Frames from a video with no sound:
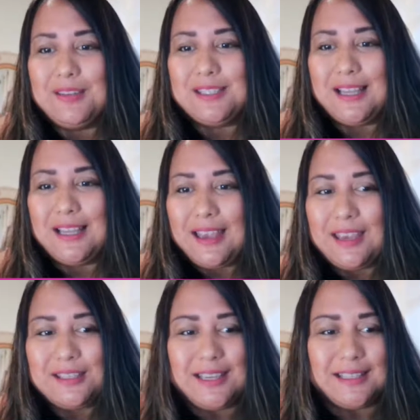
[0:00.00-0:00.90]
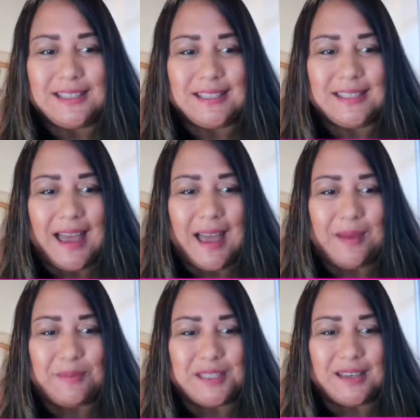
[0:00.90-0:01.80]
So is it
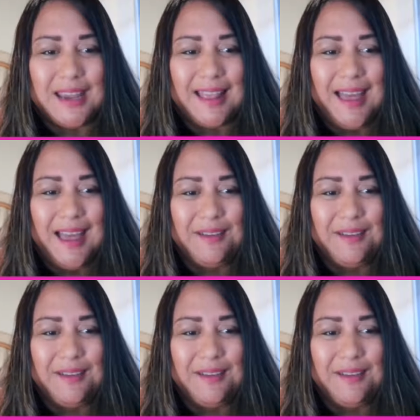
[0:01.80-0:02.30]
Janela?